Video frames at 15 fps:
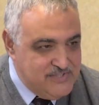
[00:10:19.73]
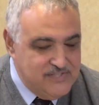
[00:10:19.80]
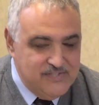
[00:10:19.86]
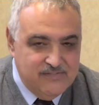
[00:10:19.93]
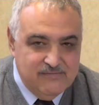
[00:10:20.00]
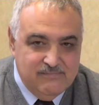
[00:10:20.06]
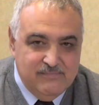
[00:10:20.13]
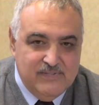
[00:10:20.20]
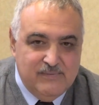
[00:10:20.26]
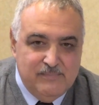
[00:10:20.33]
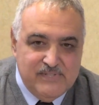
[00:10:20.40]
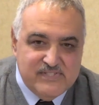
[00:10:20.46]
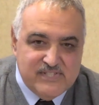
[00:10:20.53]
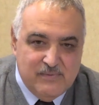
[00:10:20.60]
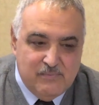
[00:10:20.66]
It'll be
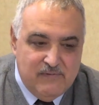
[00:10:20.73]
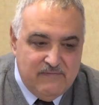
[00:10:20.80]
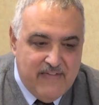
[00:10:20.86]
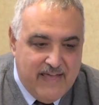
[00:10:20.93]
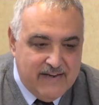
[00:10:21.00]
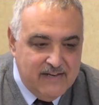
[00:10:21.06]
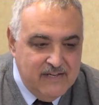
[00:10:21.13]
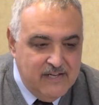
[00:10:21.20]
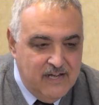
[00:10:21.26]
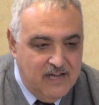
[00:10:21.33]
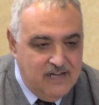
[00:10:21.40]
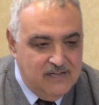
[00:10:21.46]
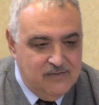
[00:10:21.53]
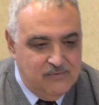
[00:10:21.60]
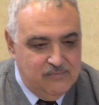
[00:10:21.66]
someone that
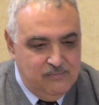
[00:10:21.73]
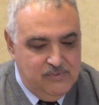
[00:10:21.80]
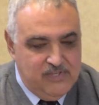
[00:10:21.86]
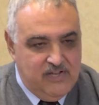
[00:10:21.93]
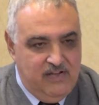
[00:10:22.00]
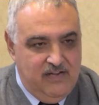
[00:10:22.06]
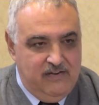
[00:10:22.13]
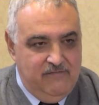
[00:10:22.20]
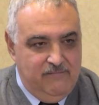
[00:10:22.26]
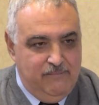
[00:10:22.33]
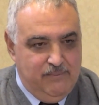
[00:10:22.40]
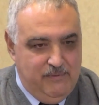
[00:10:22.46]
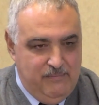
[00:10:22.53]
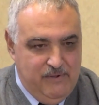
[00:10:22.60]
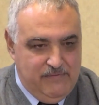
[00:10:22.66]
would kind of
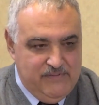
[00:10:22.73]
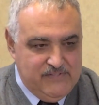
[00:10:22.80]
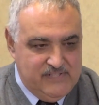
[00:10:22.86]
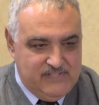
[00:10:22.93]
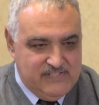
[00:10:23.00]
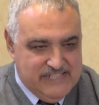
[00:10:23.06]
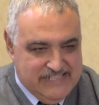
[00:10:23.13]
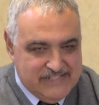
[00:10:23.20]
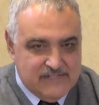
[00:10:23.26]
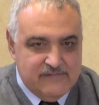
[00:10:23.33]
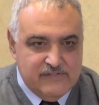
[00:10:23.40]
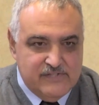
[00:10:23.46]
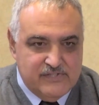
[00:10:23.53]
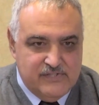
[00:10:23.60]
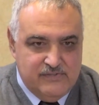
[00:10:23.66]
promote the success of the
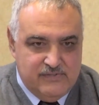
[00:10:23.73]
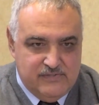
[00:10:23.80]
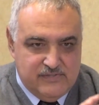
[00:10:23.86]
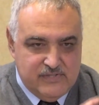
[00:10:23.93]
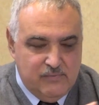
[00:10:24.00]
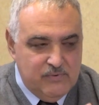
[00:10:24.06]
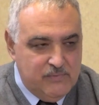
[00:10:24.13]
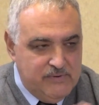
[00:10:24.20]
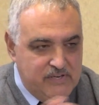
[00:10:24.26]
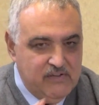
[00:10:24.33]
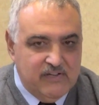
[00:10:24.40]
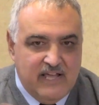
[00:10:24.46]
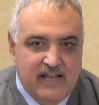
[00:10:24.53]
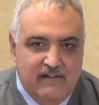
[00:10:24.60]
student. So when we look at it